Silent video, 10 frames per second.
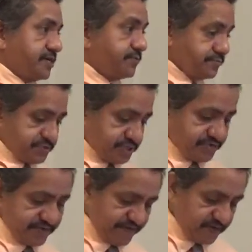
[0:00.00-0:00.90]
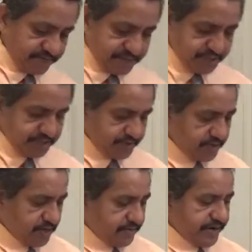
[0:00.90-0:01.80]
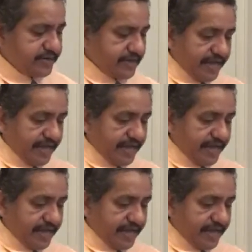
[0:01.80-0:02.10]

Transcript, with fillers: To help de develop each other, right?